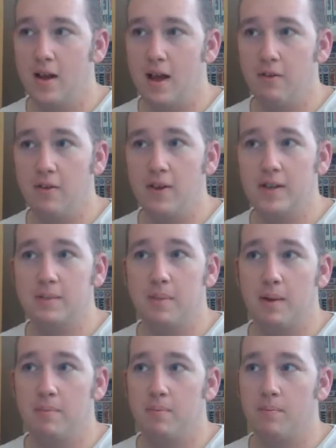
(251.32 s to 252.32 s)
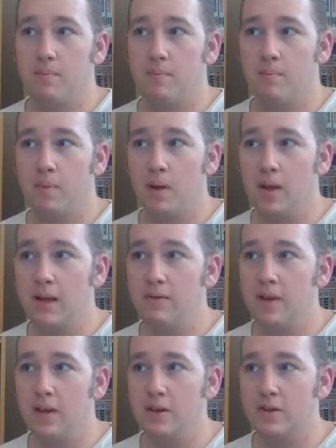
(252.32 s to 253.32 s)
Everything is about
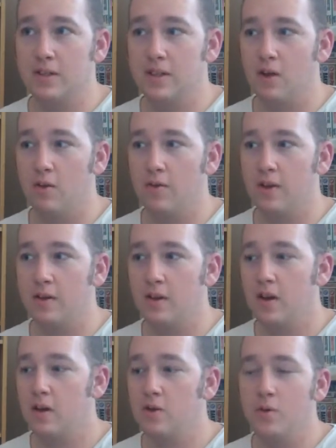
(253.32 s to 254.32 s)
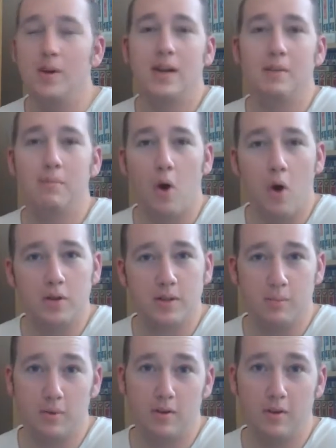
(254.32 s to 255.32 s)
believing in yourself and doing the
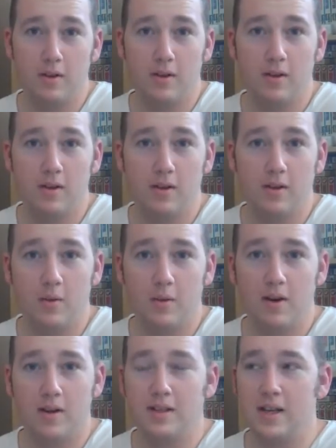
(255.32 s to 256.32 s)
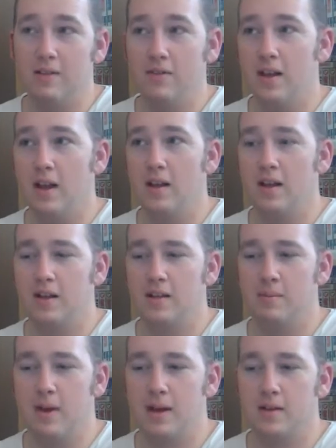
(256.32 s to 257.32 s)
impossible. Whereas Evangelion
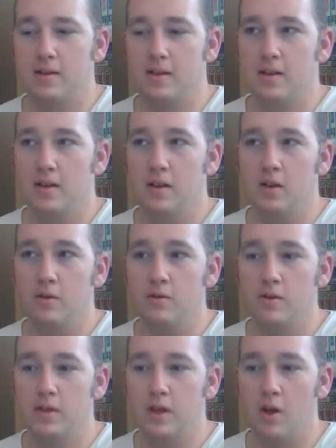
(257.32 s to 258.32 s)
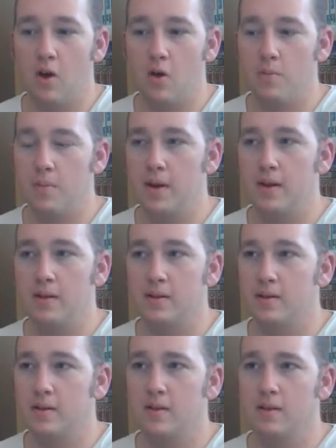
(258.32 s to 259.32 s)
is about losing hope and